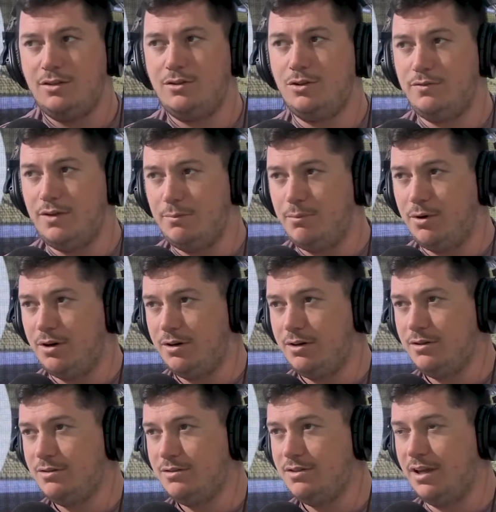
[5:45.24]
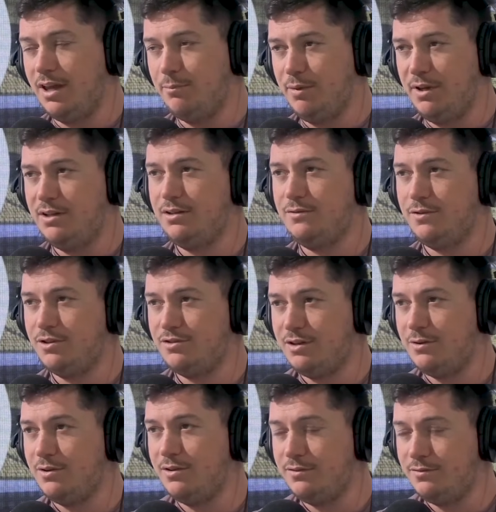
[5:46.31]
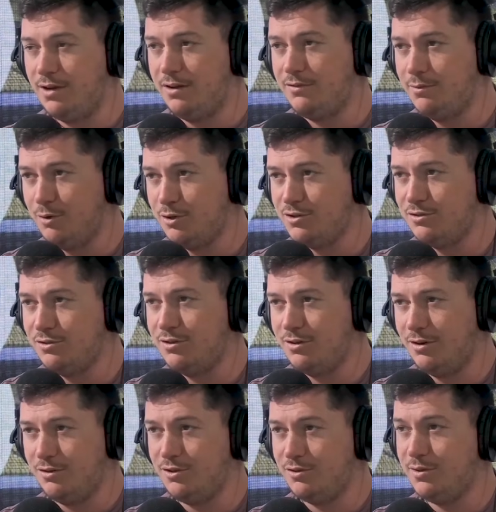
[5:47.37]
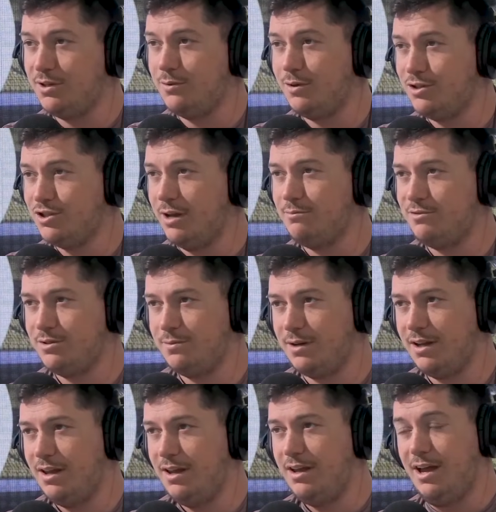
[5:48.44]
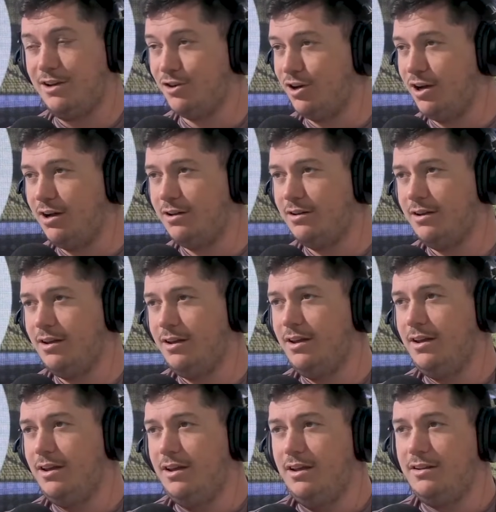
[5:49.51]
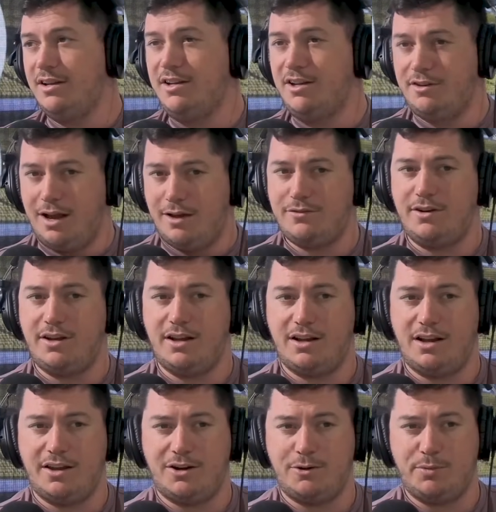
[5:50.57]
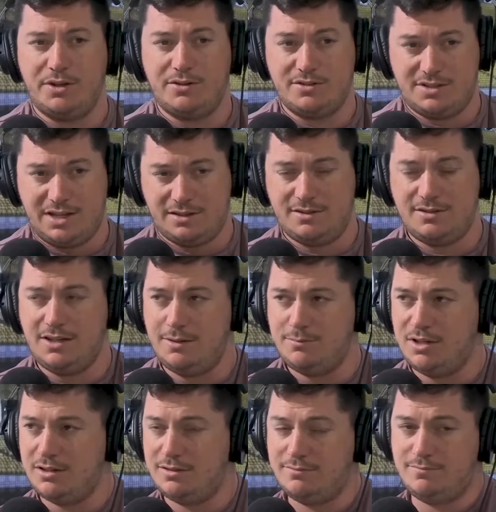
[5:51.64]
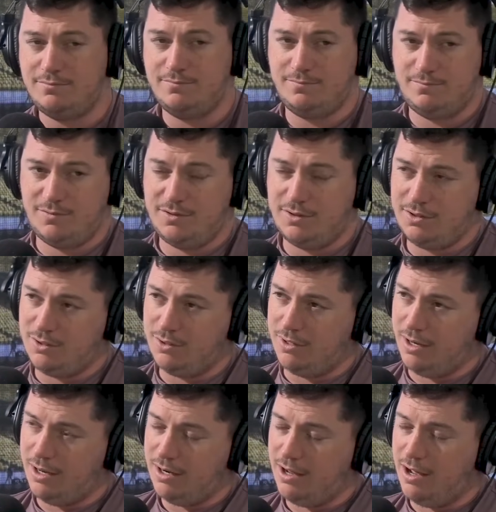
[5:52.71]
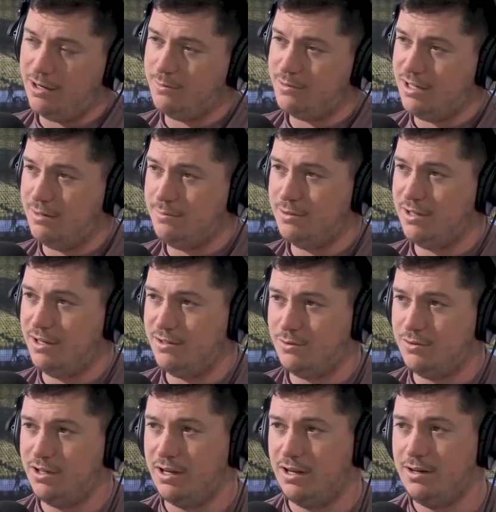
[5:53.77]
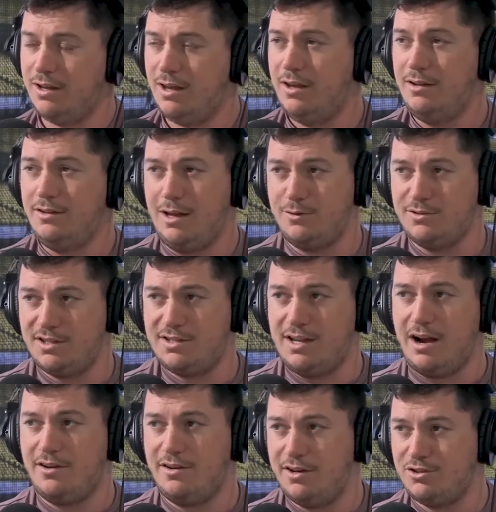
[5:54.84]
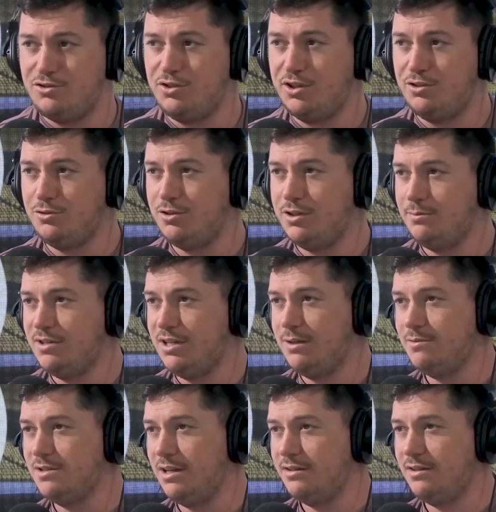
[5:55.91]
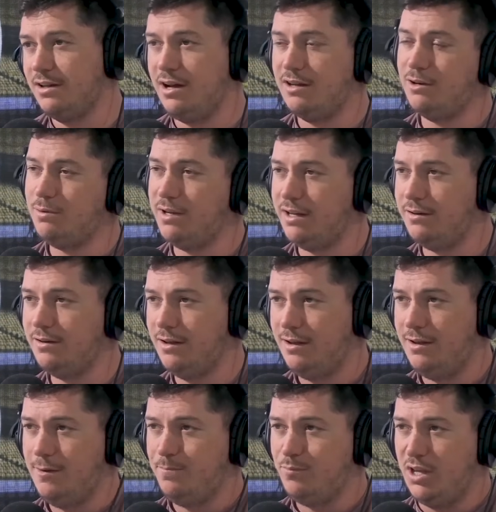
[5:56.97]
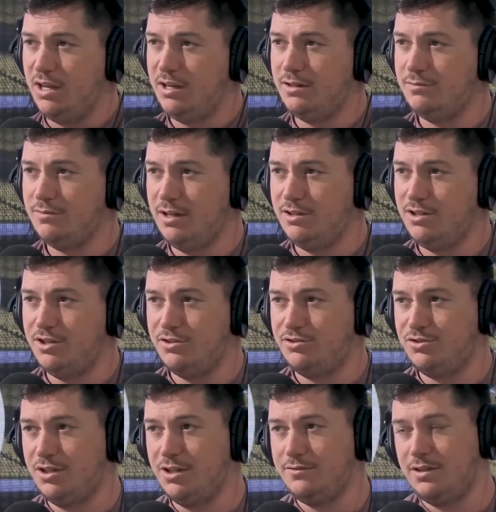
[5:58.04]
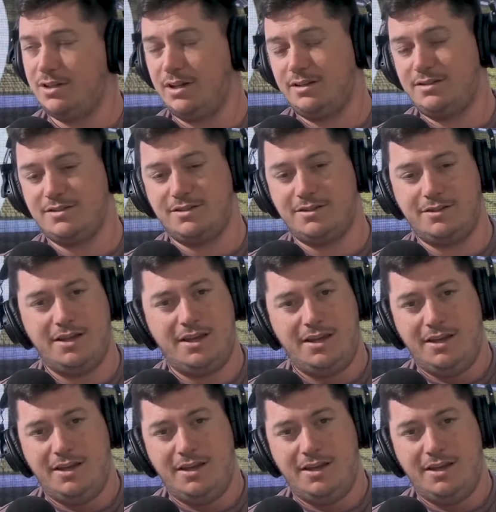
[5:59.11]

November to get beat in the first round of the Munster under 21 championship, like, and you're gone. And then the year after, then Clare beat us. That team that Conor was on about then, Tony Killen, that was the start of their 3 in a row. Them teams like the Conor played in year 3 of it, like so.